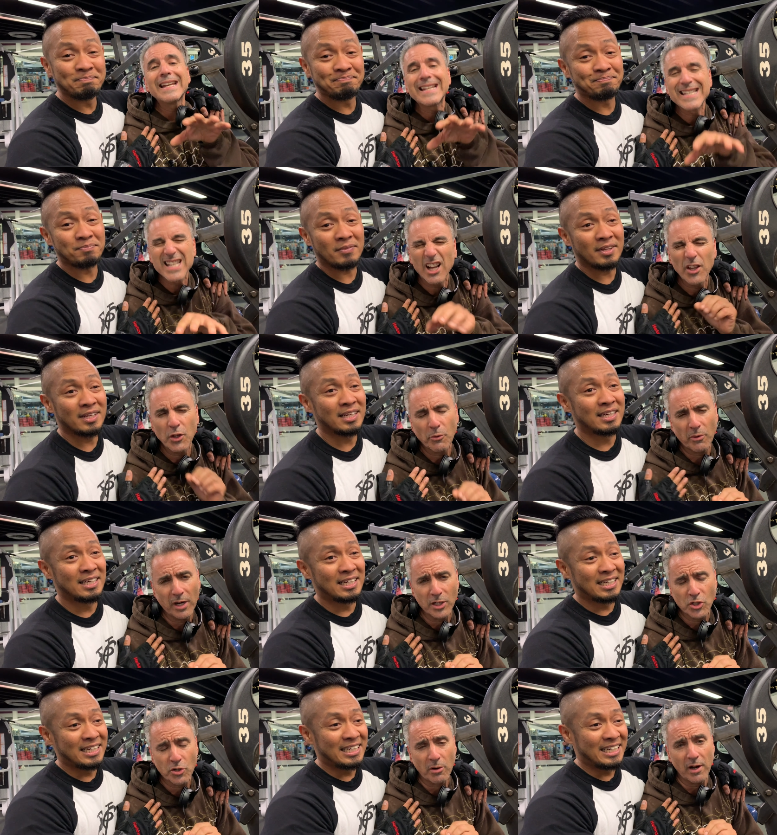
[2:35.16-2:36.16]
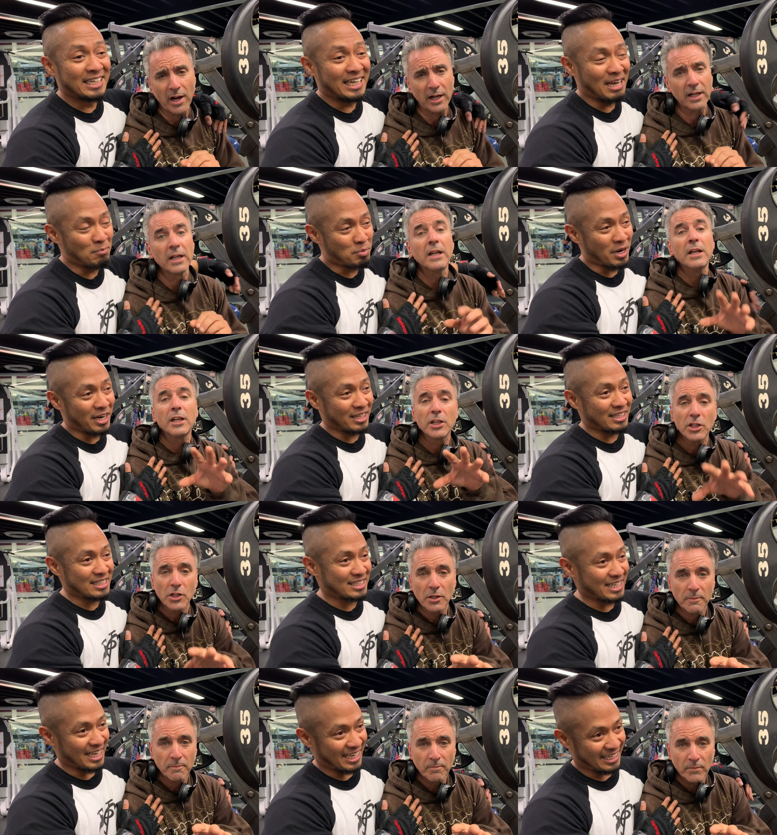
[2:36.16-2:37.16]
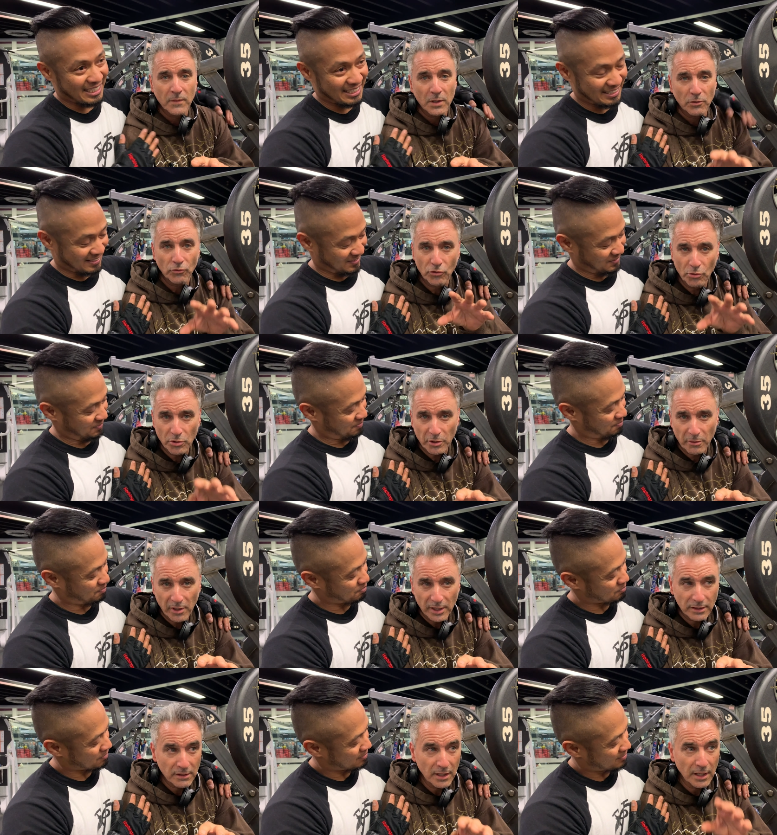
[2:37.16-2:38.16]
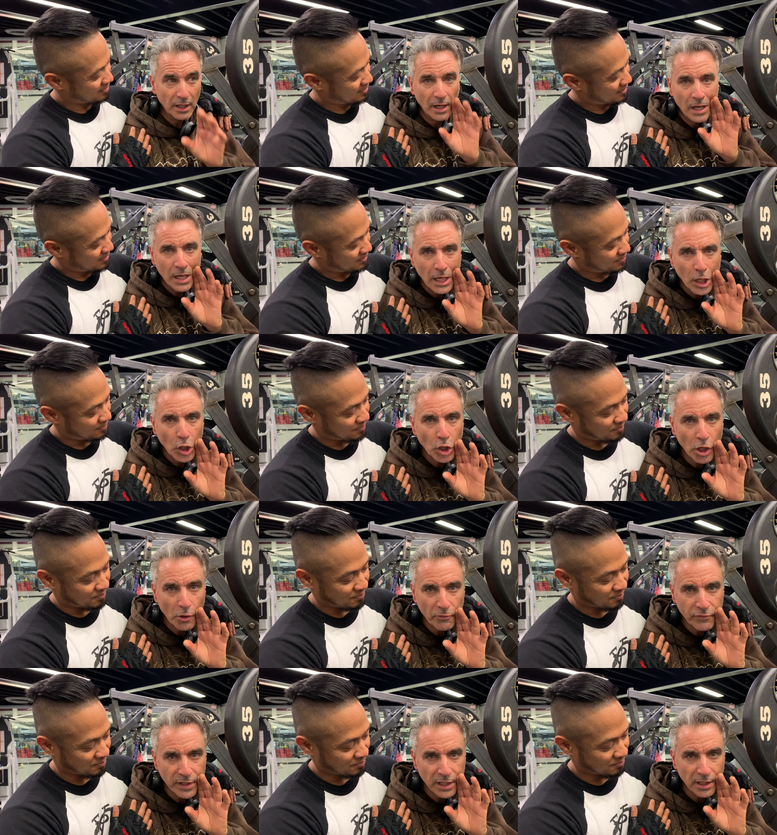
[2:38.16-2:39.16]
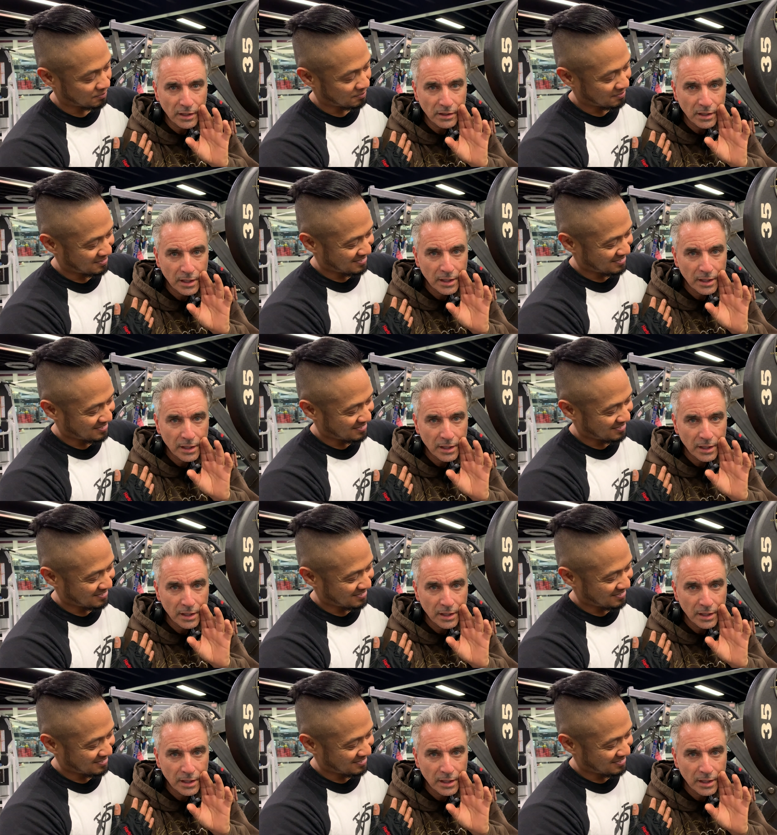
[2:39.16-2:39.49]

Speaker 1: He's on the right track. I'm proud of this guy. Do the right thing. Go vegan.